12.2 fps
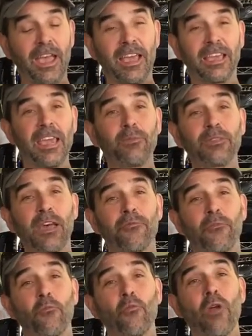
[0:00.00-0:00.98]
It keeps
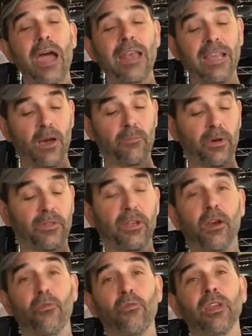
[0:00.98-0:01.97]
that from riding up on
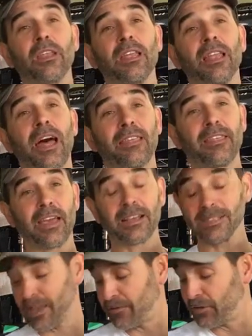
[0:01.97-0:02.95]
there. I really like that
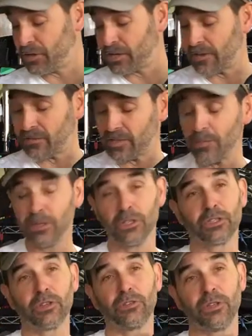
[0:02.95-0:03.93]
because I've used to have some of
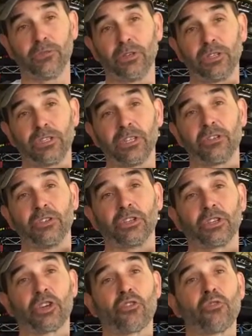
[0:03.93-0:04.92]
the suits that would just sit there and
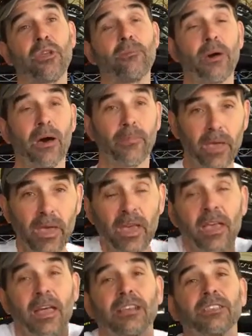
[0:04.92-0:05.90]
just creep up.
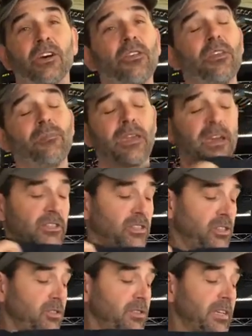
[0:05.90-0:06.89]
That's only because
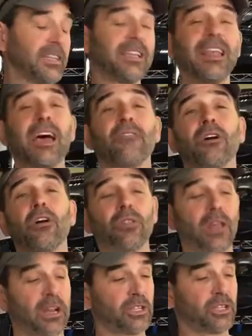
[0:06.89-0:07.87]
too is they didn't have a whole
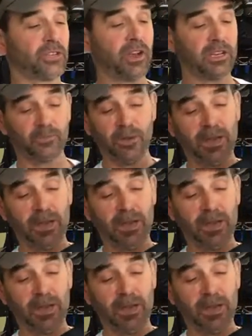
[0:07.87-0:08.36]
lot of stretch.